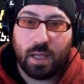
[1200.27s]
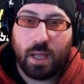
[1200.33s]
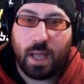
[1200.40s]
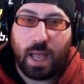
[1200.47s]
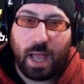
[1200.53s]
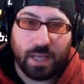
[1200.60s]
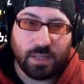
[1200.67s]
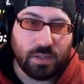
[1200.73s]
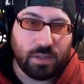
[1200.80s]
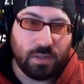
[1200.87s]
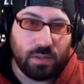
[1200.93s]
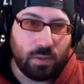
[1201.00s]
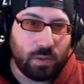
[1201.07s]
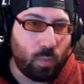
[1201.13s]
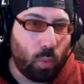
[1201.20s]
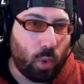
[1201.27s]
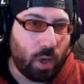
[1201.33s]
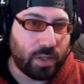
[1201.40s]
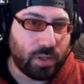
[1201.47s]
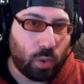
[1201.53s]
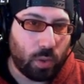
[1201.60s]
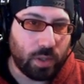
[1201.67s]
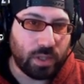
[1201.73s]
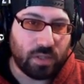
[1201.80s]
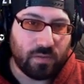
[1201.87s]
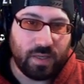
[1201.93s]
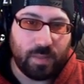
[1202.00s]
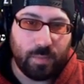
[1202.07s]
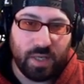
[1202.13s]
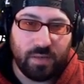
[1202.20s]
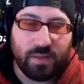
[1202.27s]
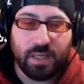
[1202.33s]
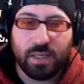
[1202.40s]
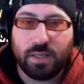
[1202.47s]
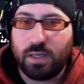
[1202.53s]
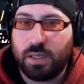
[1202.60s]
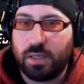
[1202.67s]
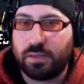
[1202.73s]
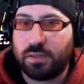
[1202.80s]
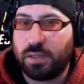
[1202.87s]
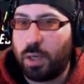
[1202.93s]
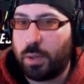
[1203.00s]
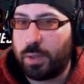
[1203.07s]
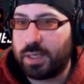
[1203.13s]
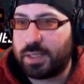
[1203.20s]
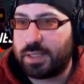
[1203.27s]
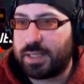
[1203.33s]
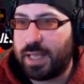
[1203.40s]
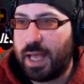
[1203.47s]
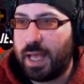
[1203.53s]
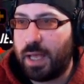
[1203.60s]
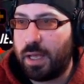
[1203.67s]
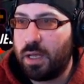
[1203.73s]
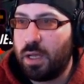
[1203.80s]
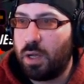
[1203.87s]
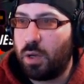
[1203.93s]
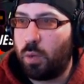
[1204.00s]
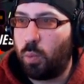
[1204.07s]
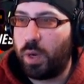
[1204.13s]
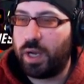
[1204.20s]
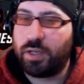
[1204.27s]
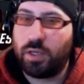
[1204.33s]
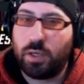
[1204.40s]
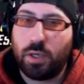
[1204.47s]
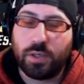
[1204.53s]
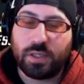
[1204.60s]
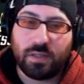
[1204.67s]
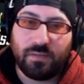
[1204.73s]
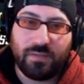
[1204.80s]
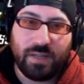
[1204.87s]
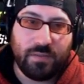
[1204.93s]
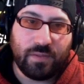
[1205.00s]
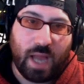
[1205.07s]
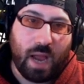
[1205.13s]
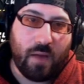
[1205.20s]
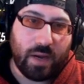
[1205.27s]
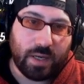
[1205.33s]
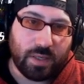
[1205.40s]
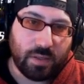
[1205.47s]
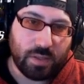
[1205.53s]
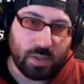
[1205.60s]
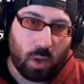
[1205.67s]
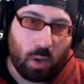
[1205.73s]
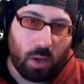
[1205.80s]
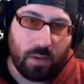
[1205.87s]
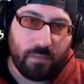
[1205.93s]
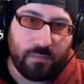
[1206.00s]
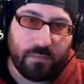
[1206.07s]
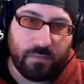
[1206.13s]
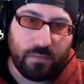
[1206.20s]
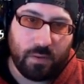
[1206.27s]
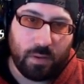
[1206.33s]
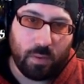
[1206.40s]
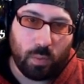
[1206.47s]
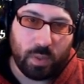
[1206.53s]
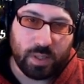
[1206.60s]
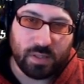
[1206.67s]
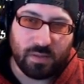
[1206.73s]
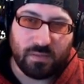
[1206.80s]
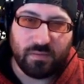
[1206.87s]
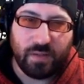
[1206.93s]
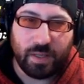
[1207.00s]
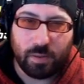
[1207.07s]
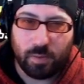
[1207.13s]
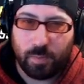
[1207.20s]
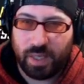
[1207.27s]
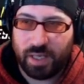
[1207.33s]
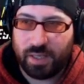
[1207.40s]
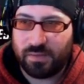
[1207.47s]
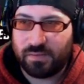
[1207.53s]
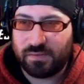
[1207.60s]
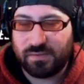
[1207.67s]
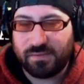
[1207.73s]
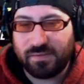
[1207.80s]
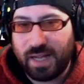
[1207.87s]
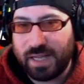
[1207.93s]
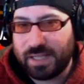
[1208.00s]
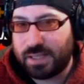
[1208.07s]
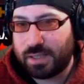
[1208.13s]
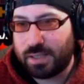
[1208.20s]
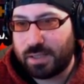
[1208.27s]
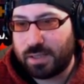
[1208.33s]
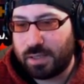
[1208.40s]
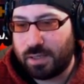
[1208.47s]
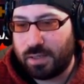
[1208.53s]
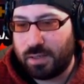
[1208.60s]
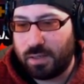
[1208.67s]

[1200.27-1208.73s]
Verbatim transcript: as you work towards three million, you'll notice that where you used to leave characters off was a little bit less